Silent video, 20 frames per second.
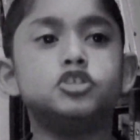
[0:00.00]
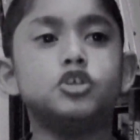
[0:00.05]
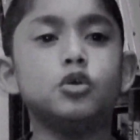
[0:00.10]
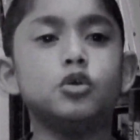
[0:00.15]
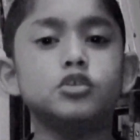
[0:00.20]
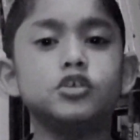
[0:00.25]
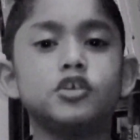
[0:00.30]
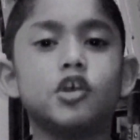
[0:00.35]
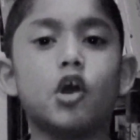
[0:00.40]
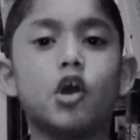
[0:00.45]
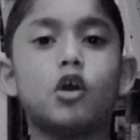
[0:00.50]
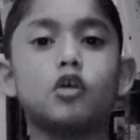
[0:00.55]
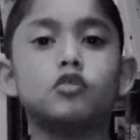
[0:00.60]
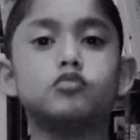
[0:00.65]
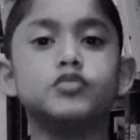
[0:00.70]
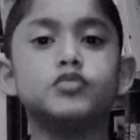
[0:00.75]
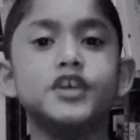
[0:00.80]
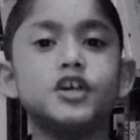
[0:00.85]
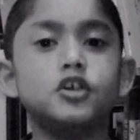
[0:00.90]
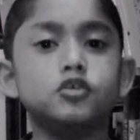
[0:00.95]
She only
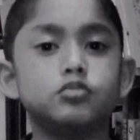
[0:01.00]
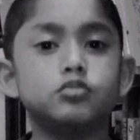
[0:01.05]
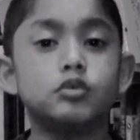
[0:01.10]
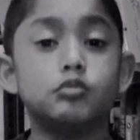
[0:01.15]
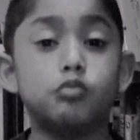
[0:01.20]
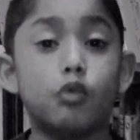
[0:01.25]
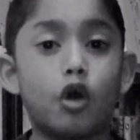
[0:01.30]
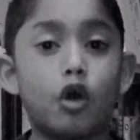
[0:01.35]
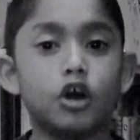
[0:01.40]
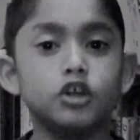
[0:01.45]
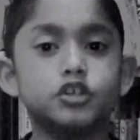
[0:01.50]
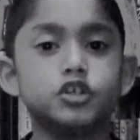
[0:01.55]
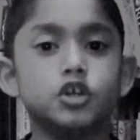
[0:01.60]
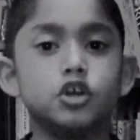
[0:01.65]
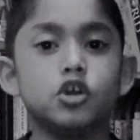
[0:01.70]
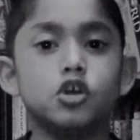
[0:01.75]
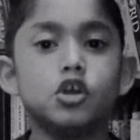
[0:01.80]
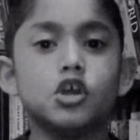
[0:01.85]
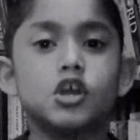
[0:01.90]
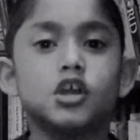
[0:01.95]
got a real
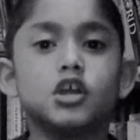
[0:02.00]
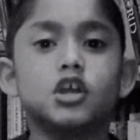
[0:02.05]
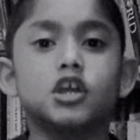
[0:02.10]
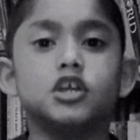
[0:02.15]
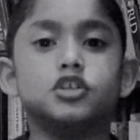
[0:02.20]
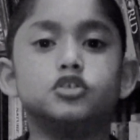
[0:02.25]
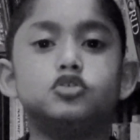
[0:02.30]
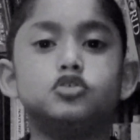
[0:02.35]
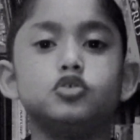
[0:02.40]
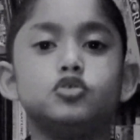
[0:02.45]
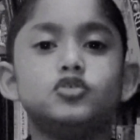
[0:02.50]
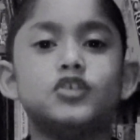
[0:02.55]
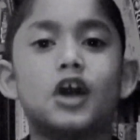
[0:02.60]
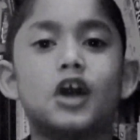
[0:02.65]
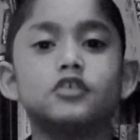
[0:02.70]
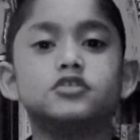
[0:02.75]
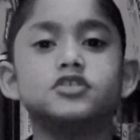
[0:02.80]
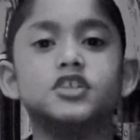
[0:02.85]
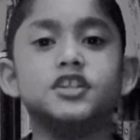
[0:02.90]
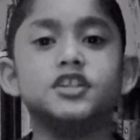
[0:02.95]
reward in
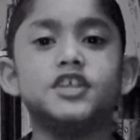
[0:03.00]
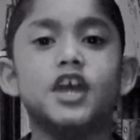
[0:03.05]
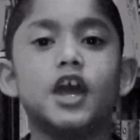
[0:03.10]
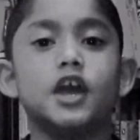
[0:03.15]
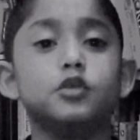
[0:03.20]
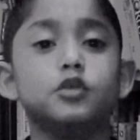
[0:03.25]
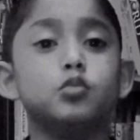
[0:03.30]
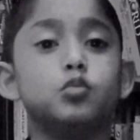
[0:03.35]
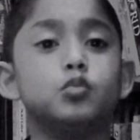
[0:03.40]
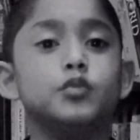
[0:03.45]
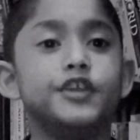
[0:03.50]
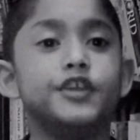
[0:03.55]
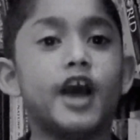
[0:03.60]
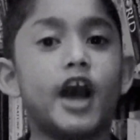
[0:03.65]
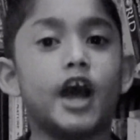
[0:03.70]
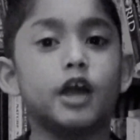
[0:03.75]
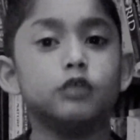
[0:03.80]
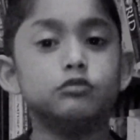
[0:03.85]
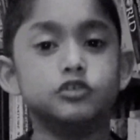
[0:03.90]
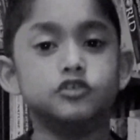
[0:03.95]
two thousand ten
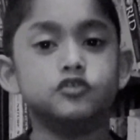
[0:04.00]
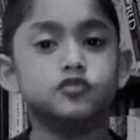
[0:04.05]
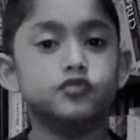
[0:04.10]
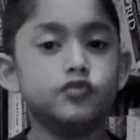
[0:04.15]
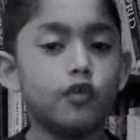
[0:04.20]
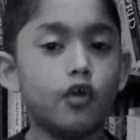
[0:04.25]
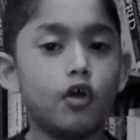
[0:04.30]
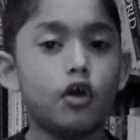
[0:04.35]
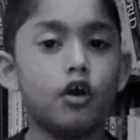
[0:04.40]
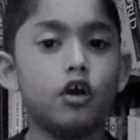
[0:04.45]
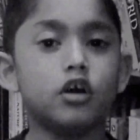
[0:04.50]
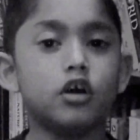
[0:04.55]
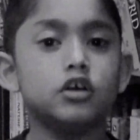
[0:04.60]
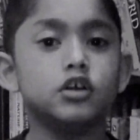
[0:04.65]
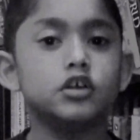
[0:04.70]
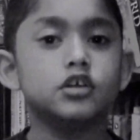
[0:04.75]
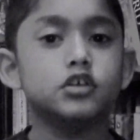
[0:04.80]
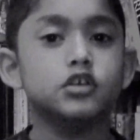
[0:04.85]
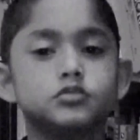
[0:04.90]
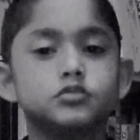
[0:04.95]
when I was
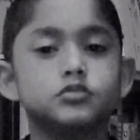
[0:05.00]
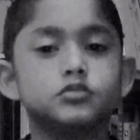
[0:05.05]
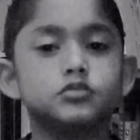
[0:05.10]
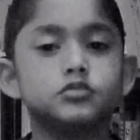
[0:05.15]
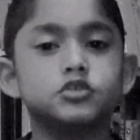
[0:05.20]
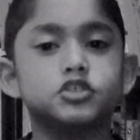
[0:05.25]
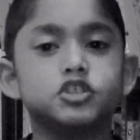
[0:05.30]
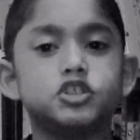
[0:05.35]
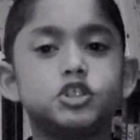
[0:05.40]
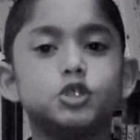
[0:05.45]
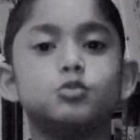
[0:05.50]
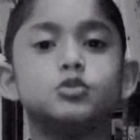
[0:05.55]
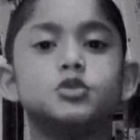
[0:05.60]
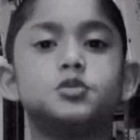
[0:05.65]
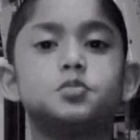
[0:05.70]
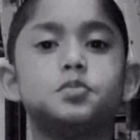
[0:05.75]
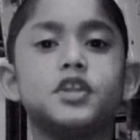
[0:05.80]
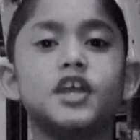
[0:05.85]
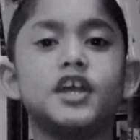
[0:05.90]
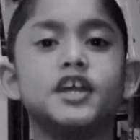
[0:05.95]
four.
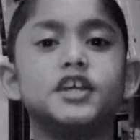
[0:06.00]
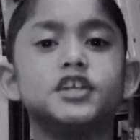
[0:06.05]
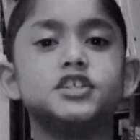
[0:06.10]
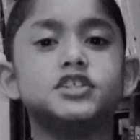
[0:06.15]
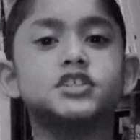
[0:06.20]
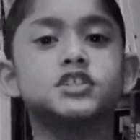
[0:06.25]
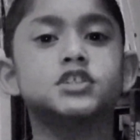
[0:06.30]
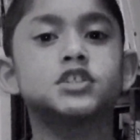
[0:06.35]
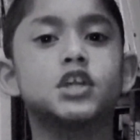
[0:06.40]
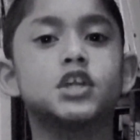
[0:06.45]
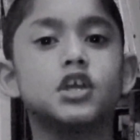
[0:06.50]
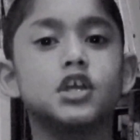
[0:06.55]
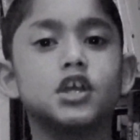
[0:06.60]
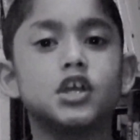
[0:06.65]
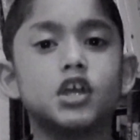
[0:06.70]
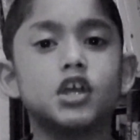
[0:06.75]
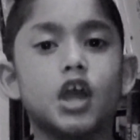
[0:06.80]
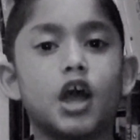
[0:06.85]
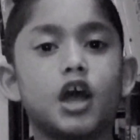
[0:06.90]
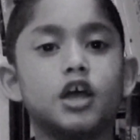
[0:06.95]
She was placed
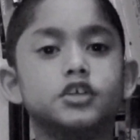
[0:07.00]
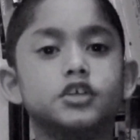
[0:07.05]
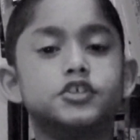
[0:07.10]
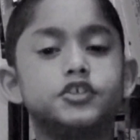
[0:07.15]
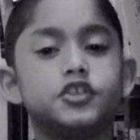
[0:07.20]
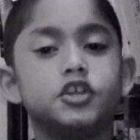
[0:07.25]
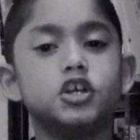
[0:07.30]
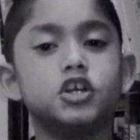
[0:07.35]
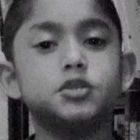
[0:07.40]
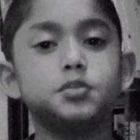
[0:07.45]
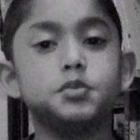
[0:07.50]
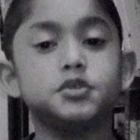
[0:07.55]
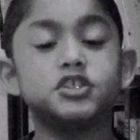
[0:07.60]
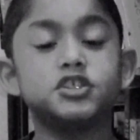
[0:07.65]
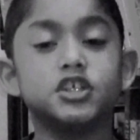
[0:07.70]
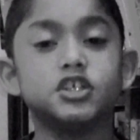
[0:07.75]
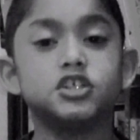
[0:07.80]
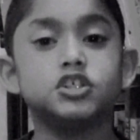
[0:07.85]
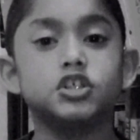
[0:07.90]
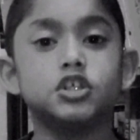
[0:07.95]
as third
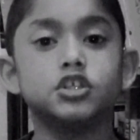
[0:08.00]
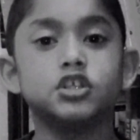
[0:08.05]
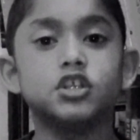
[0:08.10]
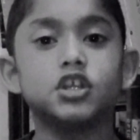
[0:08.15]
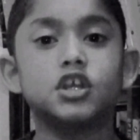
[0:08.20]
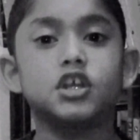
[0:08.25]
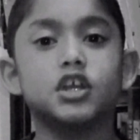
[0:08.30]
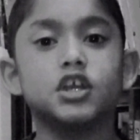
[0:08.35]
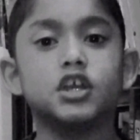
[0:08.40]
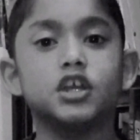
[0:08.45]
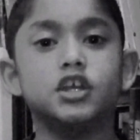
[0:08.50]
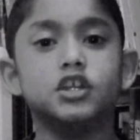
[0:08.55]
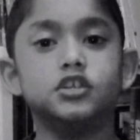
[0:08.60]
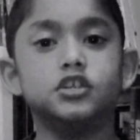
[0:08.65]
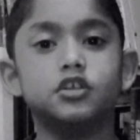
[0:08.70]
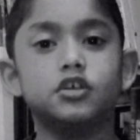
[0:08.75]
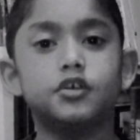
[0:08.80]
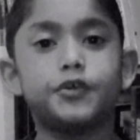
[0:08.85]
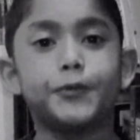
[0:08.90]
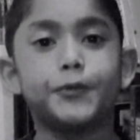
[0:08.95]
position
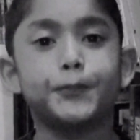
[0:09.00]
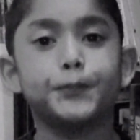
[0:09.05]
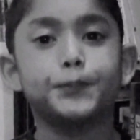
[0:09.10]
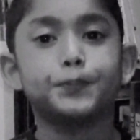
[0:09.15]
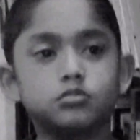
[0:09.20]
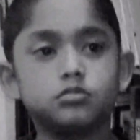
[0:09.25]
in